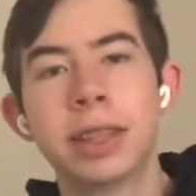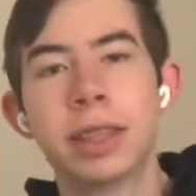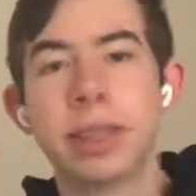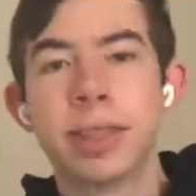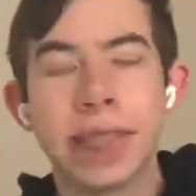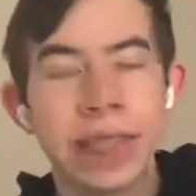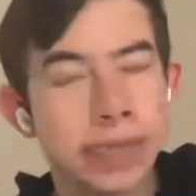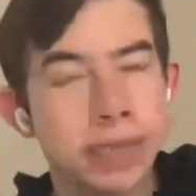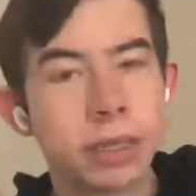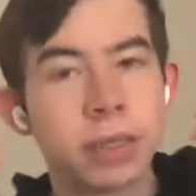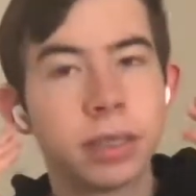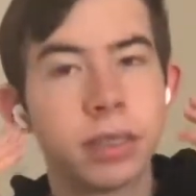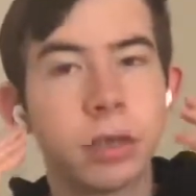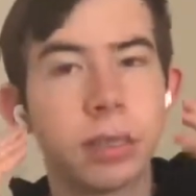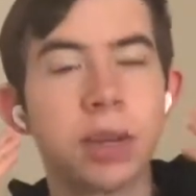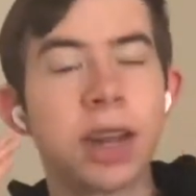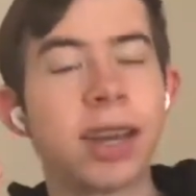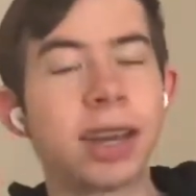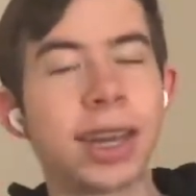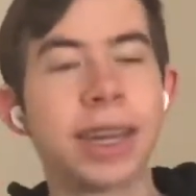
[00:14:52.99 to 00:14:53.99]
These do
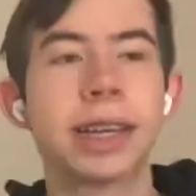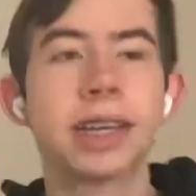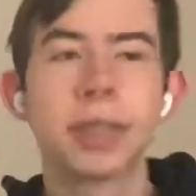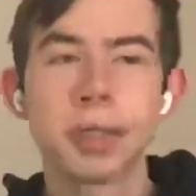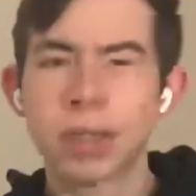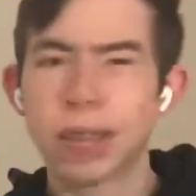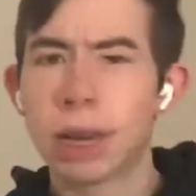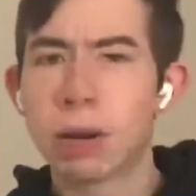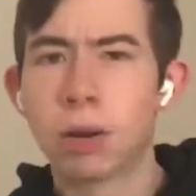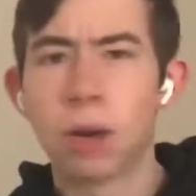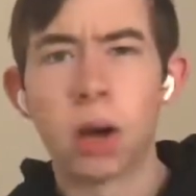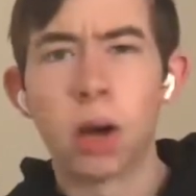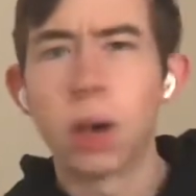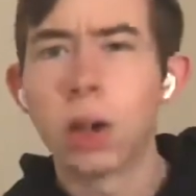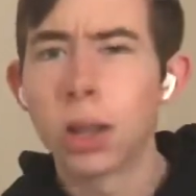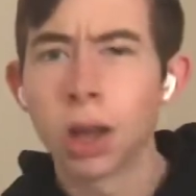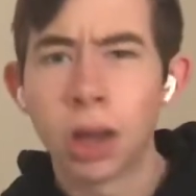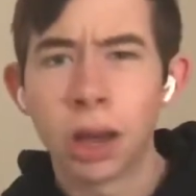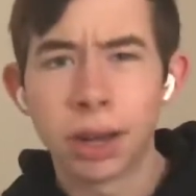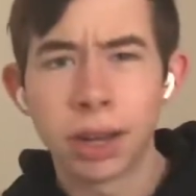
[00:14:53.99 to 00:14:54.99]
not cancel out all
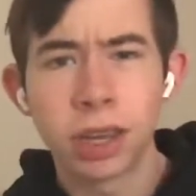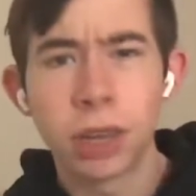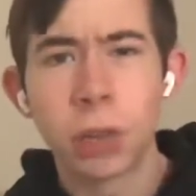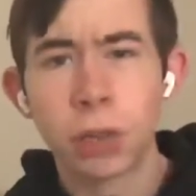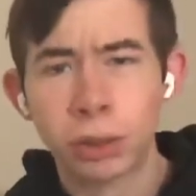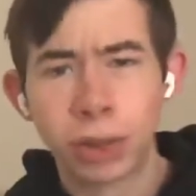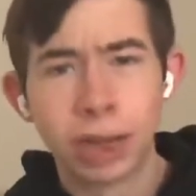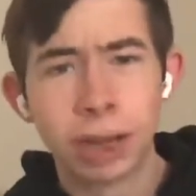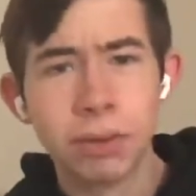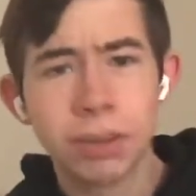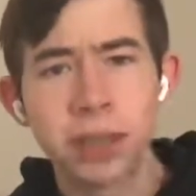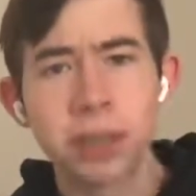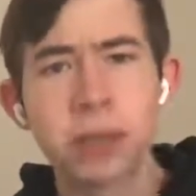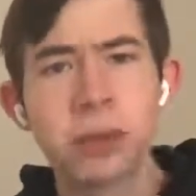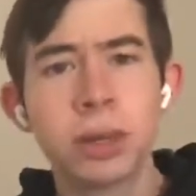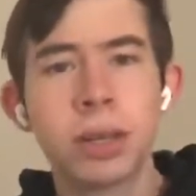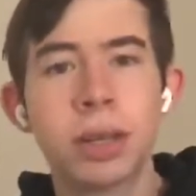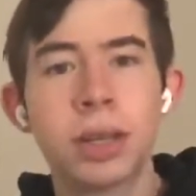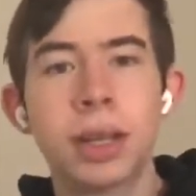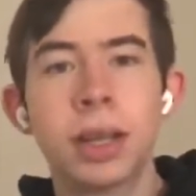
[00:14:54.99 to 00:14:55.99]
audio around you,
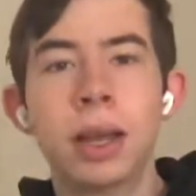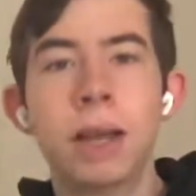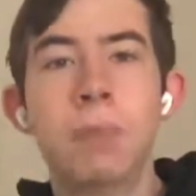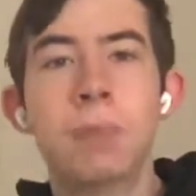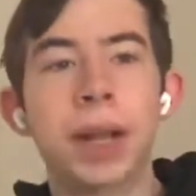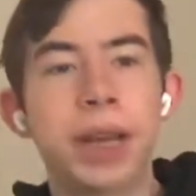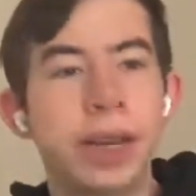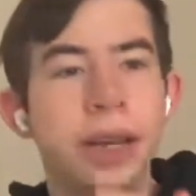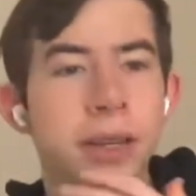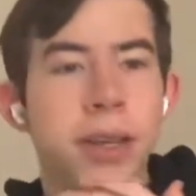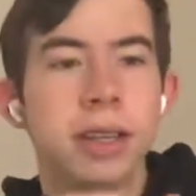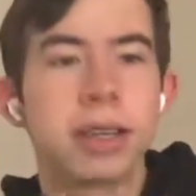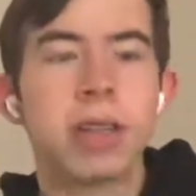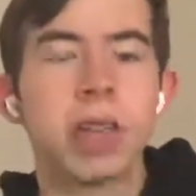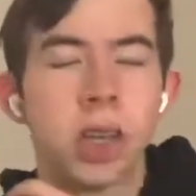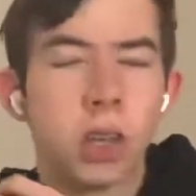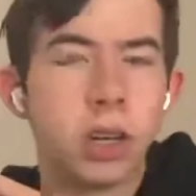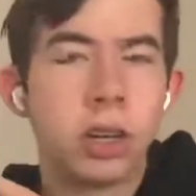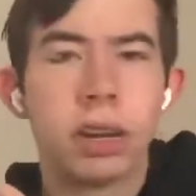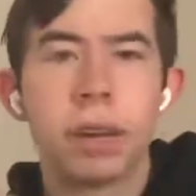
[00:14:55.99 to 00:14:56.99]
but it does a
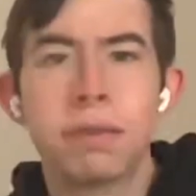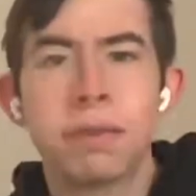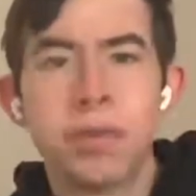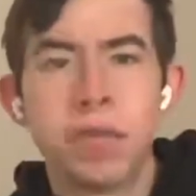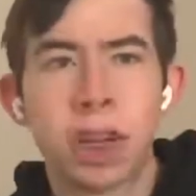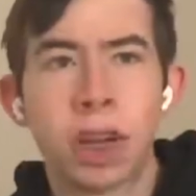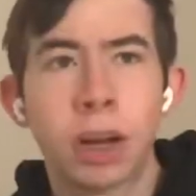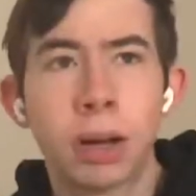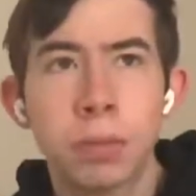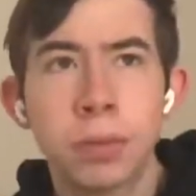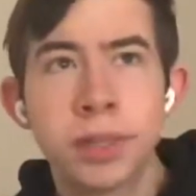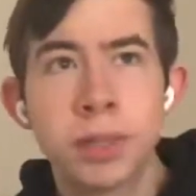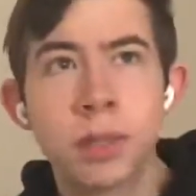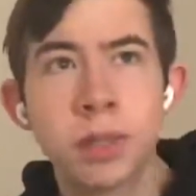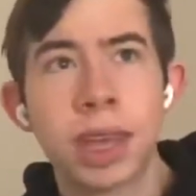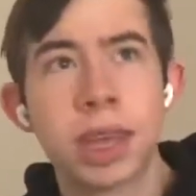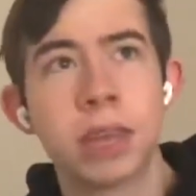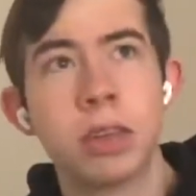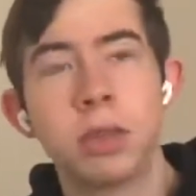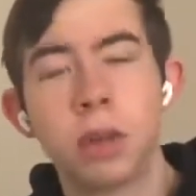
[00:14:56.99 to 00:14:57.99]
good enough job so
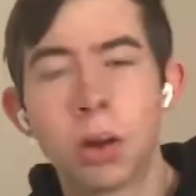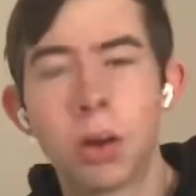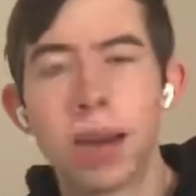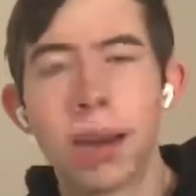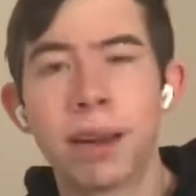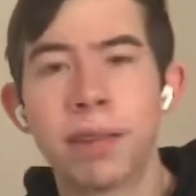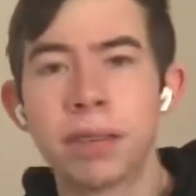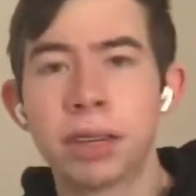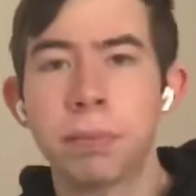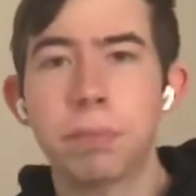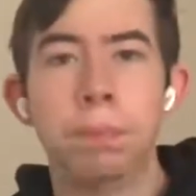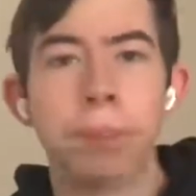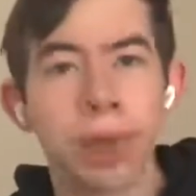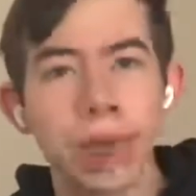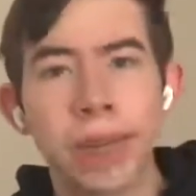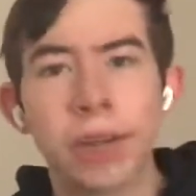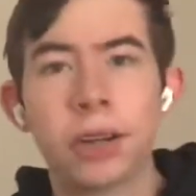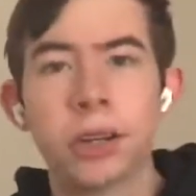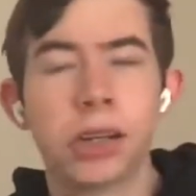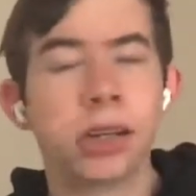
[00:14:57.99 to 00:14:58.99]
that you don't have to
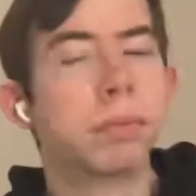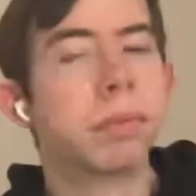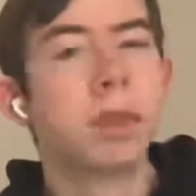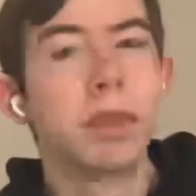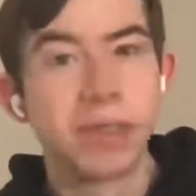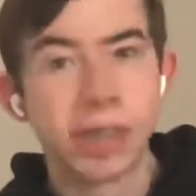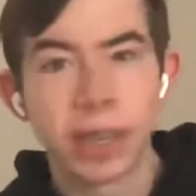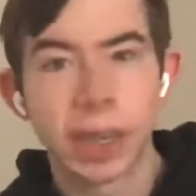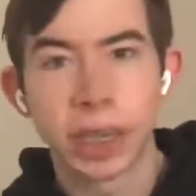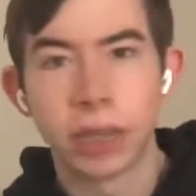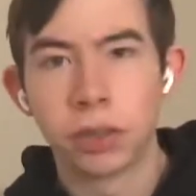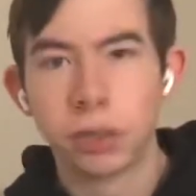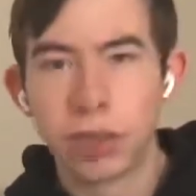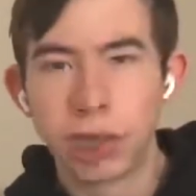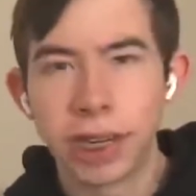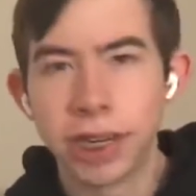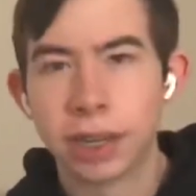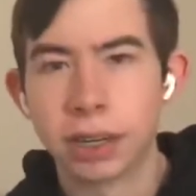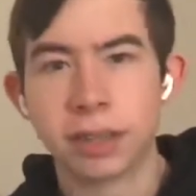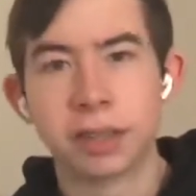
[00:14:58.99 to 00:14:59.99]
blare your music in your
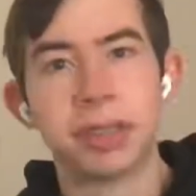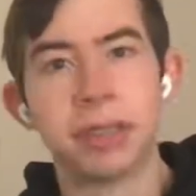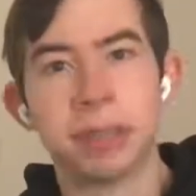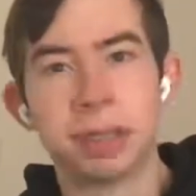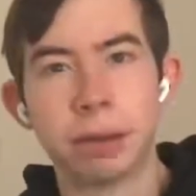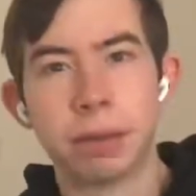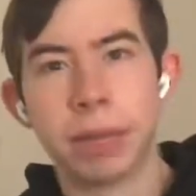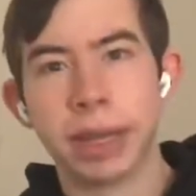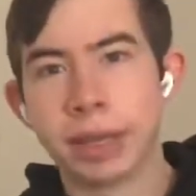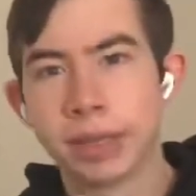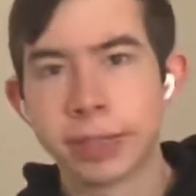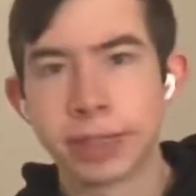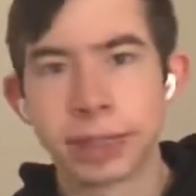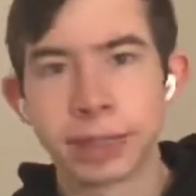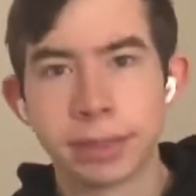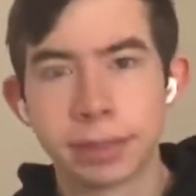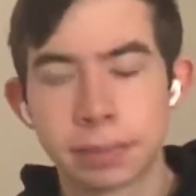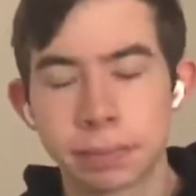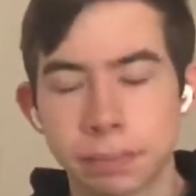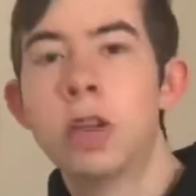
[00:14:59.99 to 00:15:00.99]
ears, if that makes
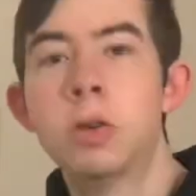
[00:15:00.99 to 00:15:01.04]
sense.